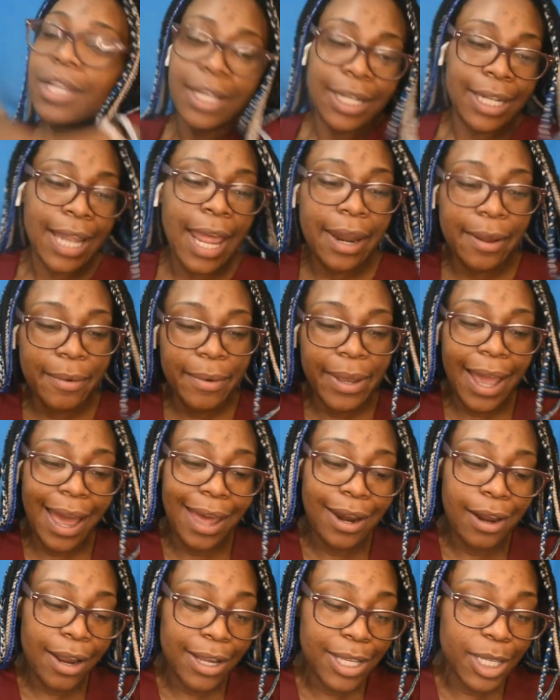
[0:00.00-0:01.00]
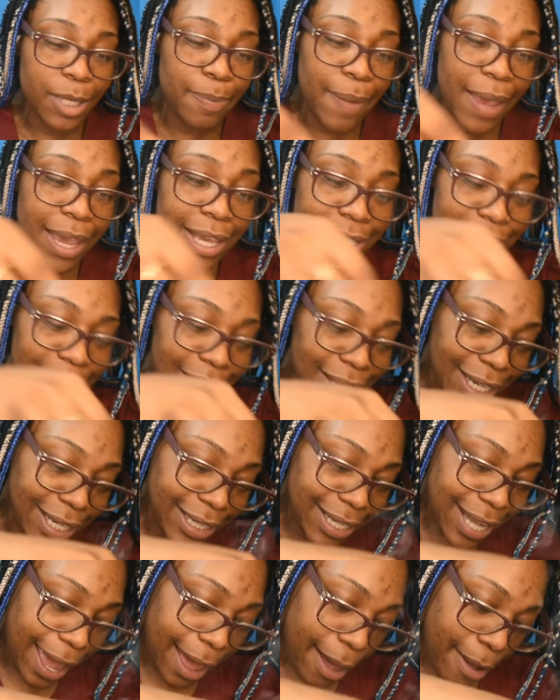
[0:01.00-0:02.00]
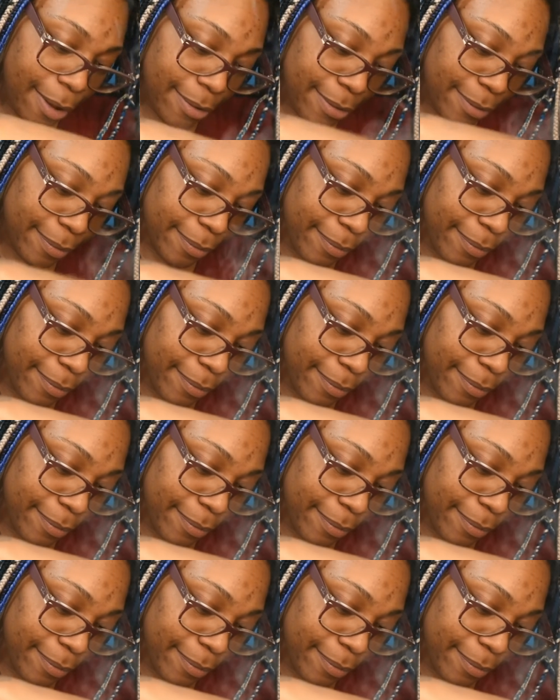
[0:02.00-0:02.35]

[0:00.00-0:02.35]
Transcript: now that we got our space cleaned out,